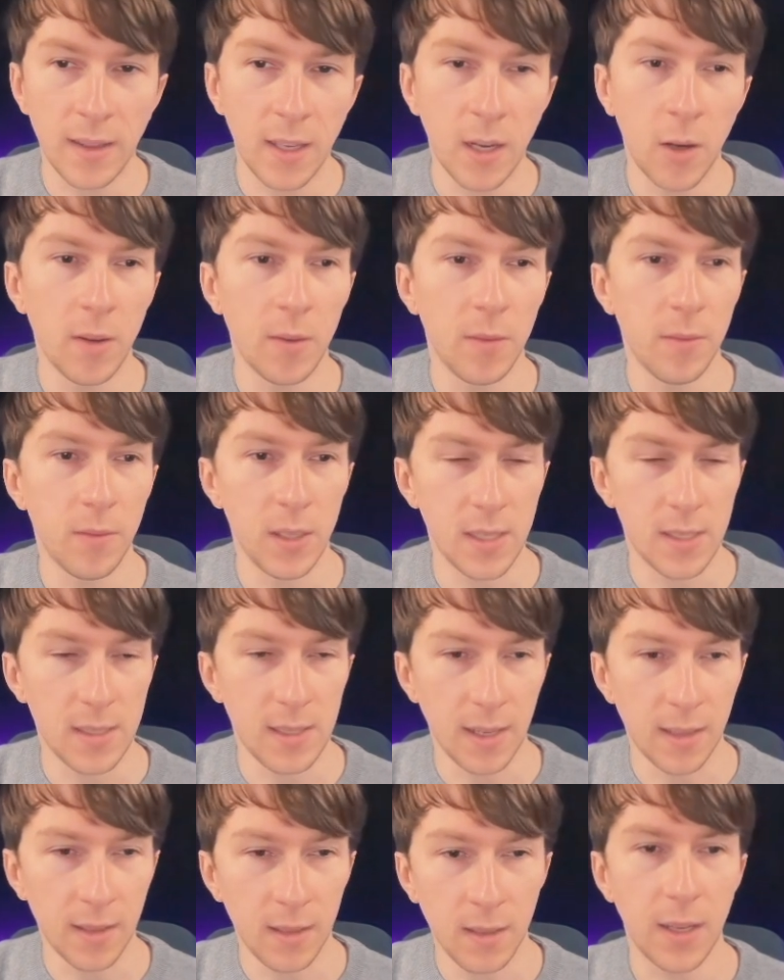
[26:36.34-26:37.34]
now and fix
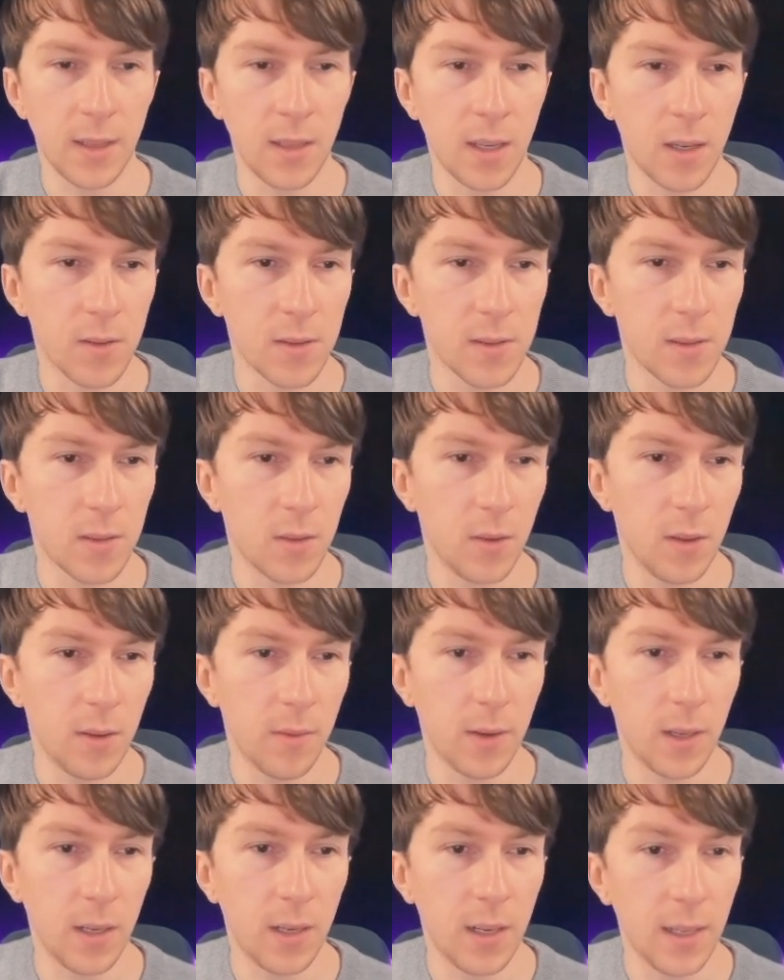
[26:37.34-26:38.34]
that right now. So
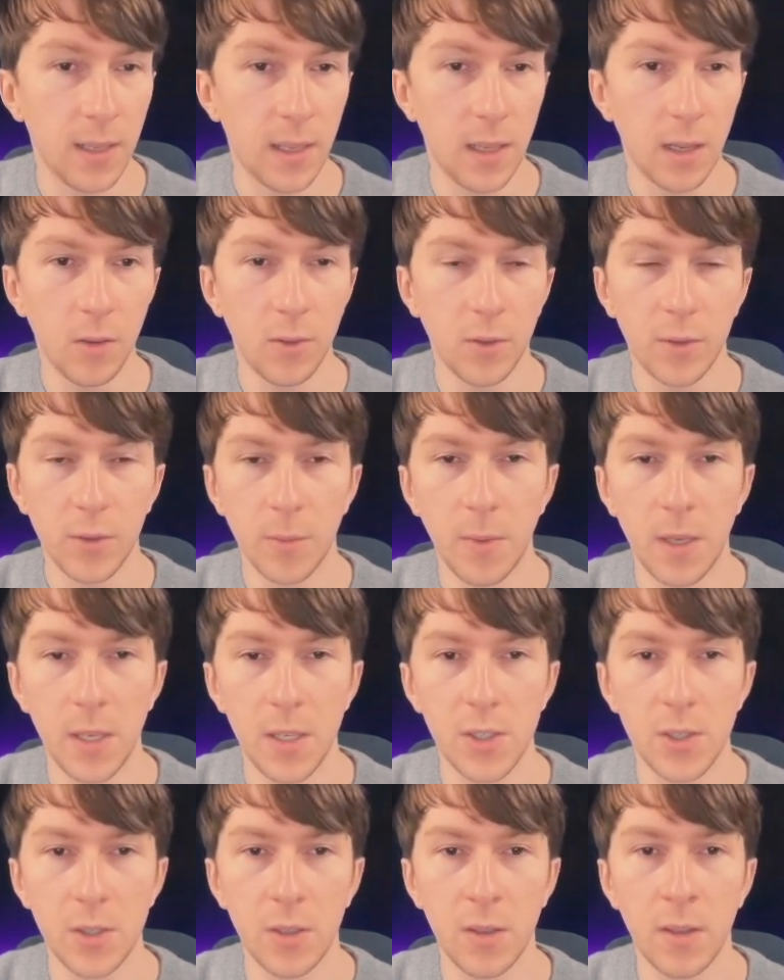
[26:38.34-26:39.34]
if I click here on
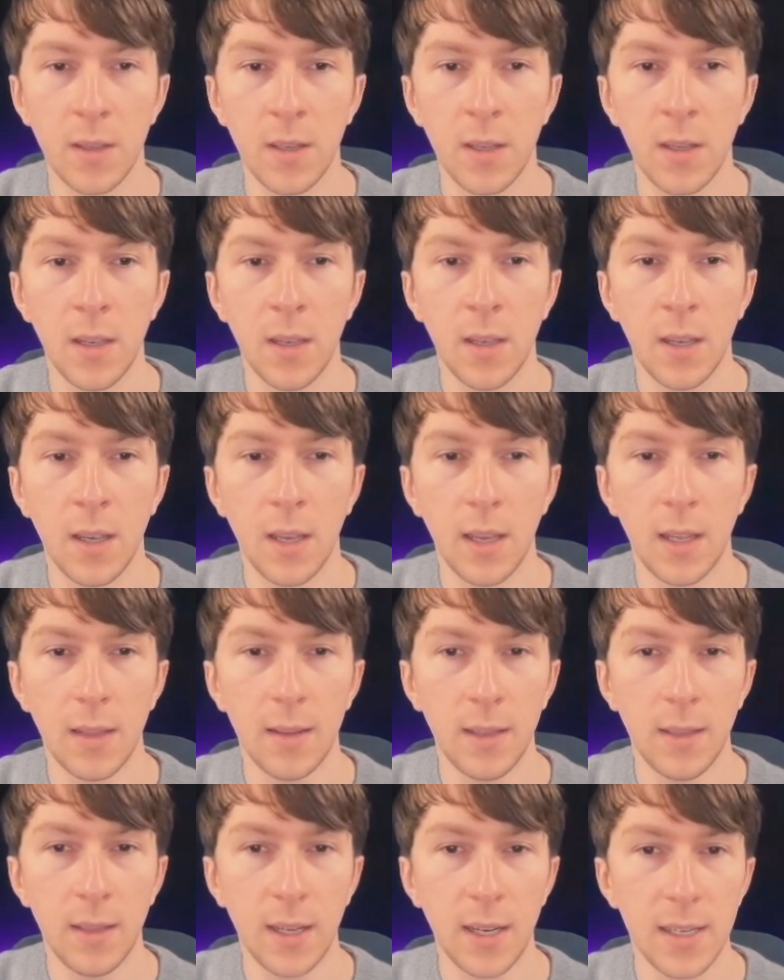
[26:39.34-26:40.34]
automation, and
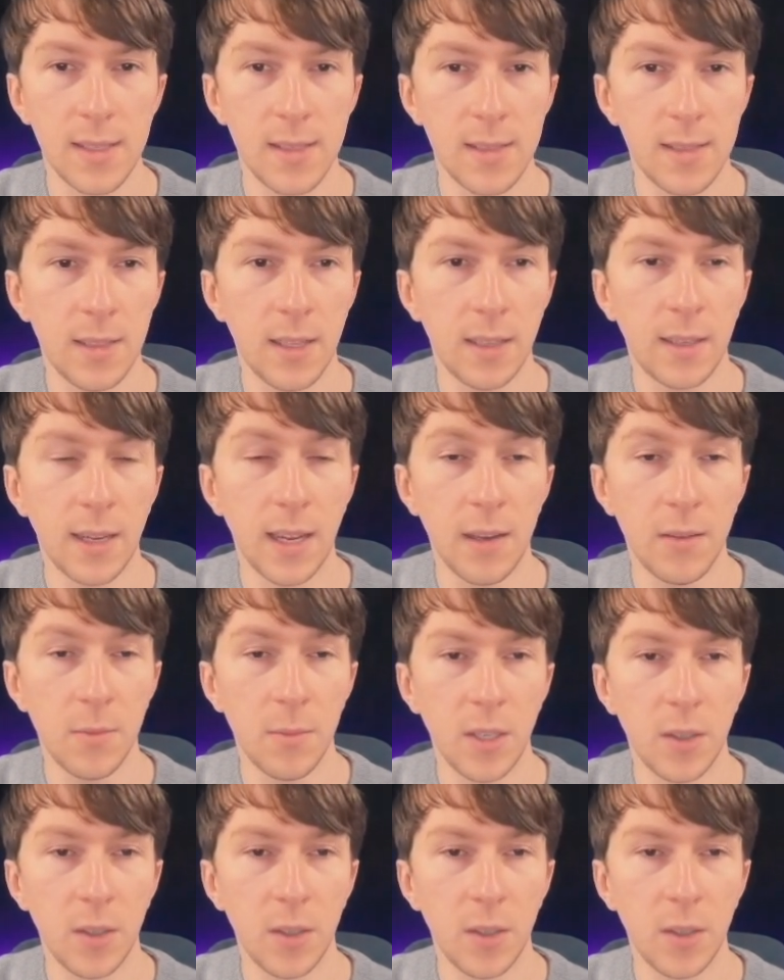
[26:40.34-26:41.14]
then I see that I have my